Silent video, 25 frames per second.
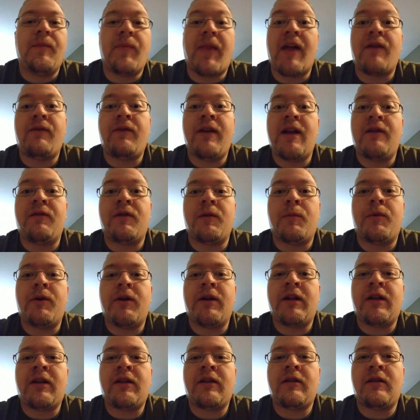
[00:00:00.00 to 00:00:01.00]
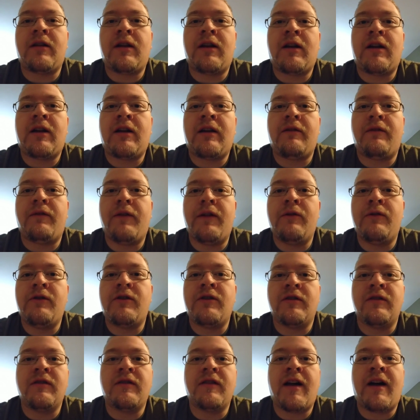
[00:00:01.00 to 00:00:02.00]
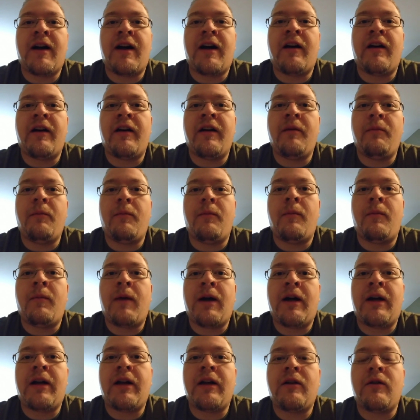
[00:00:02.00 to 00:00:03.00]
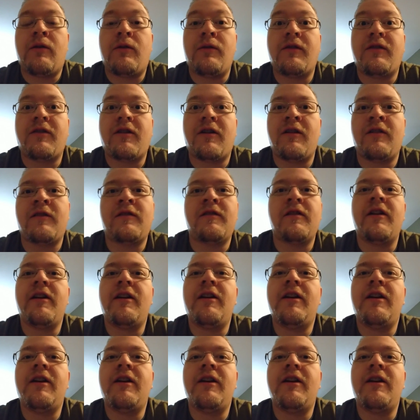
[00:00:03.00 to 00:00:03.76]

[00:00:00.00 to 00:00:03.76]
I've never put fusions on my Coldstars.